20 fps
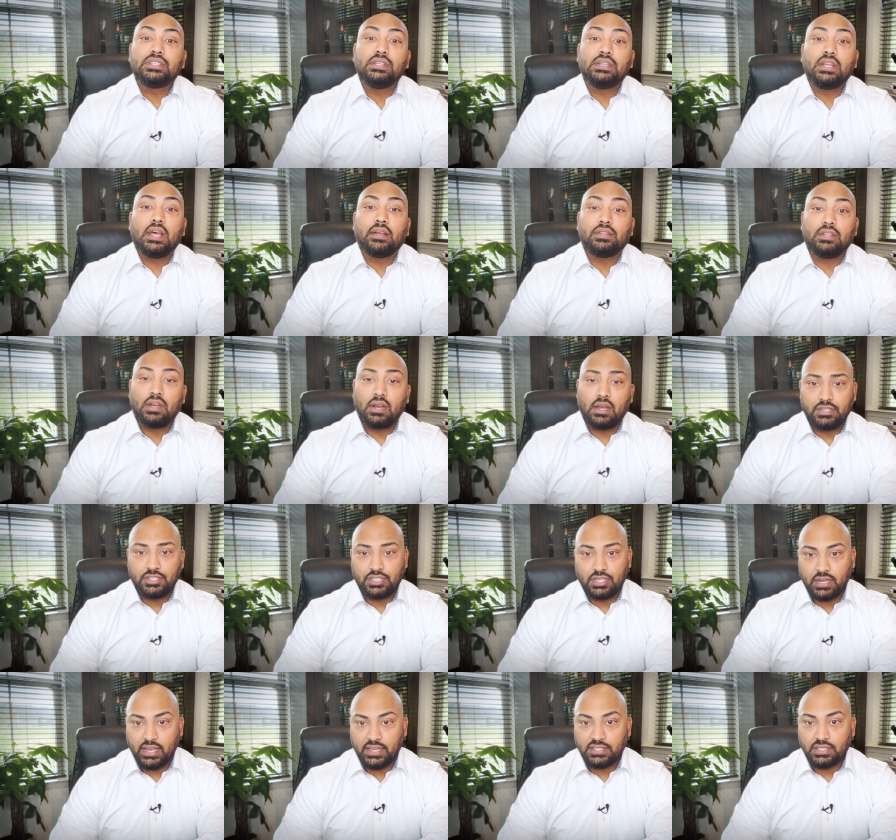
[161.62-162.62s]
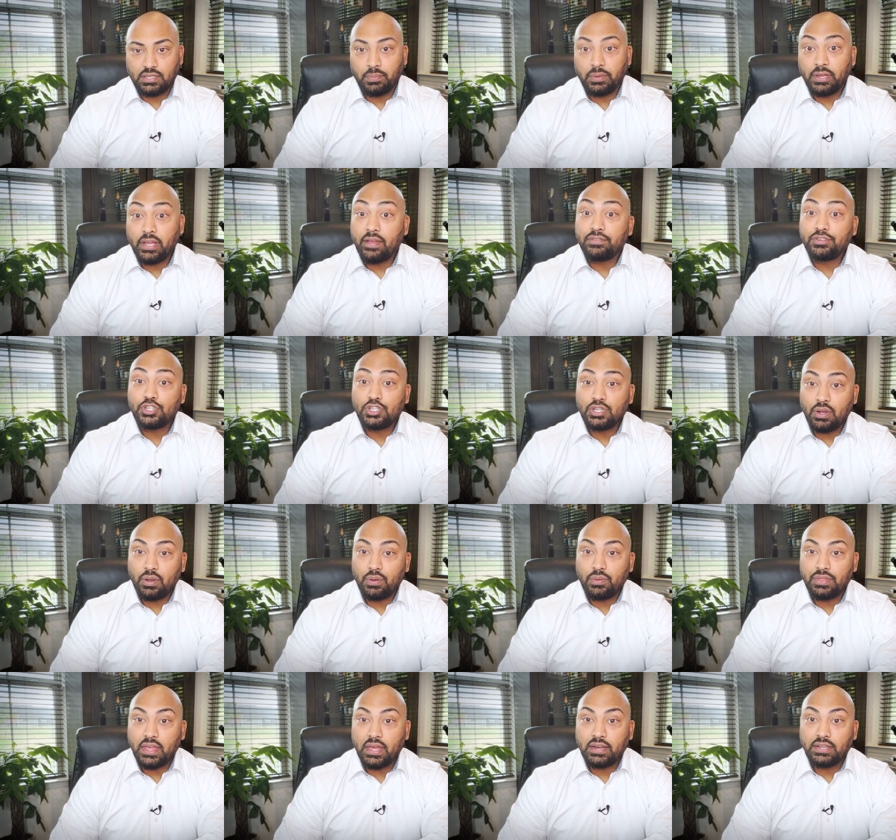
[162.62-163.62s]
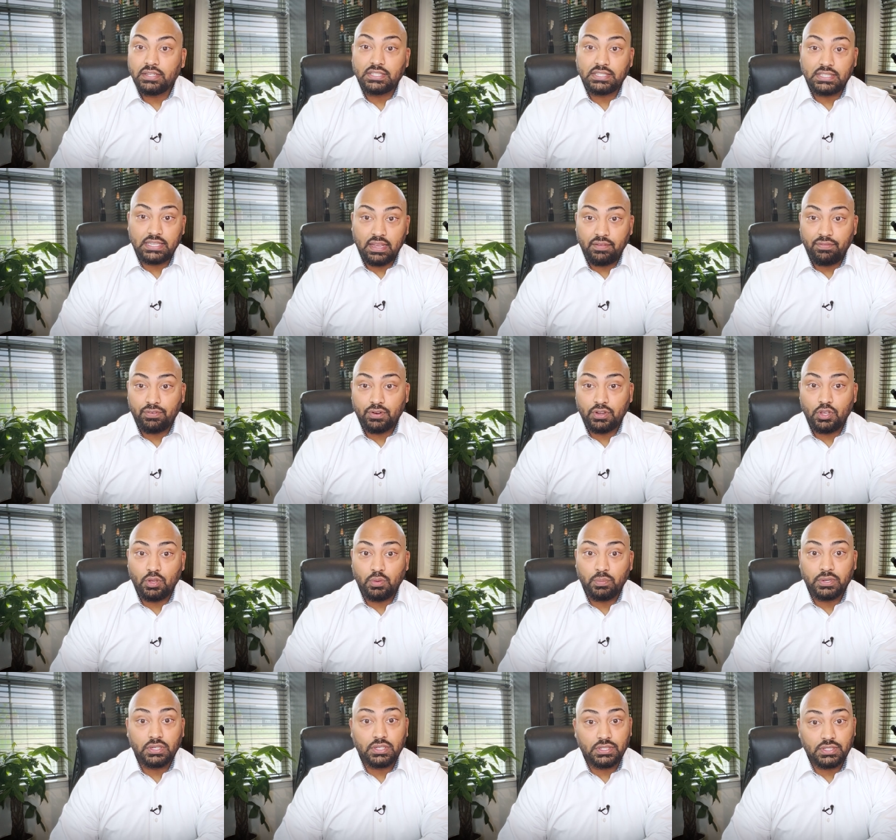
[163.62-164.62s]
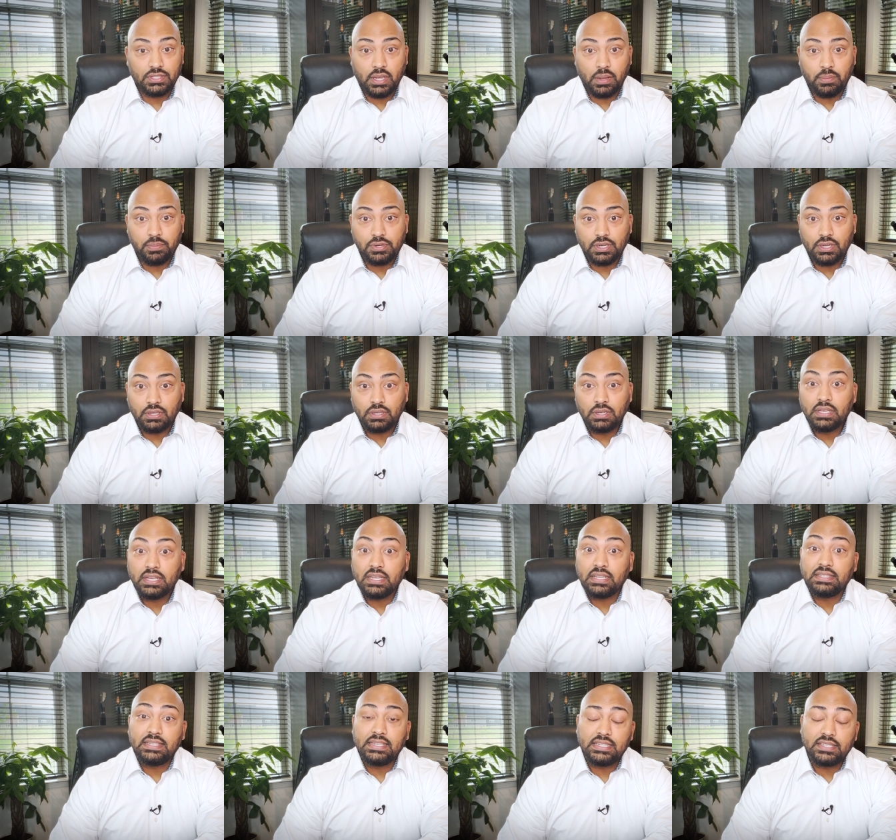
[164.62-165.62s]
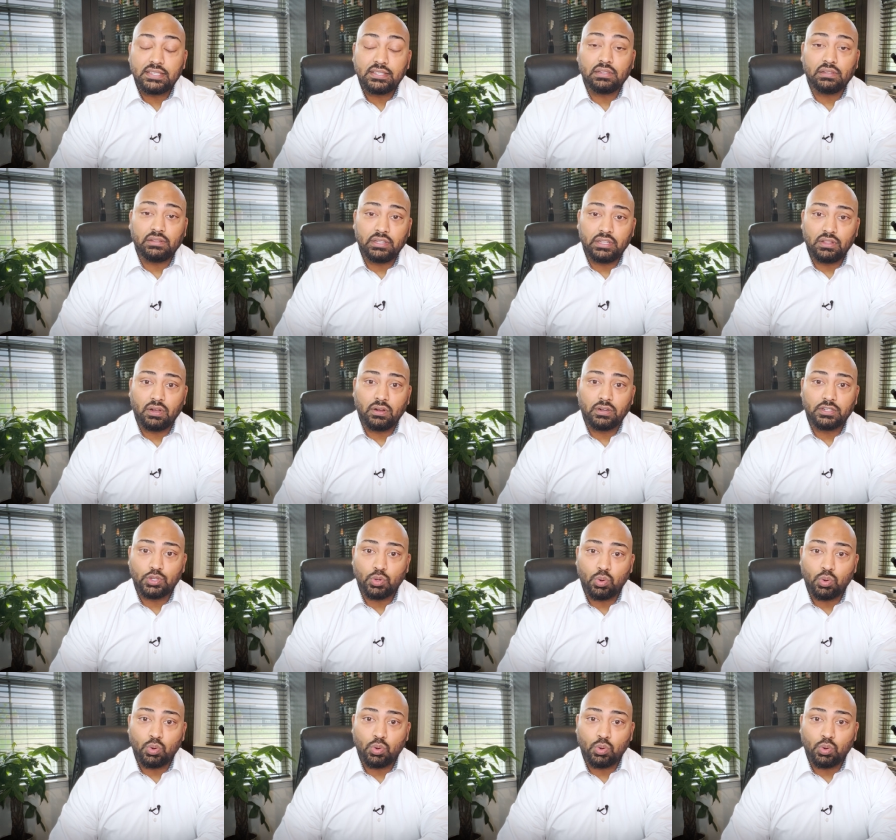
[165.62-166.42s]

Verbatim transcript: conducted on Gynostemma have shown that it's safe for human consumption in decently large